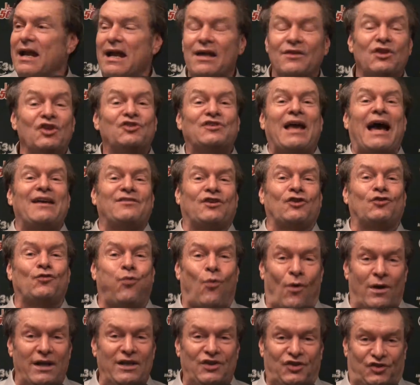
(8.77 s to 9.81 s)
This guy's a
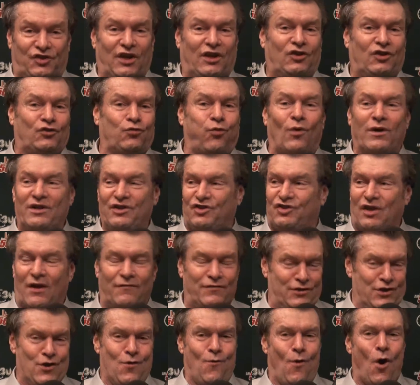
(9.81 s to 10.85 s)
26,
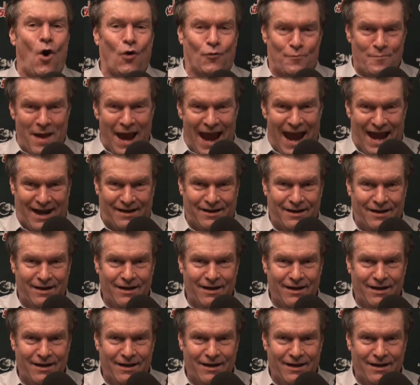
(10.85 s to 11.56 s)
27-year-old man.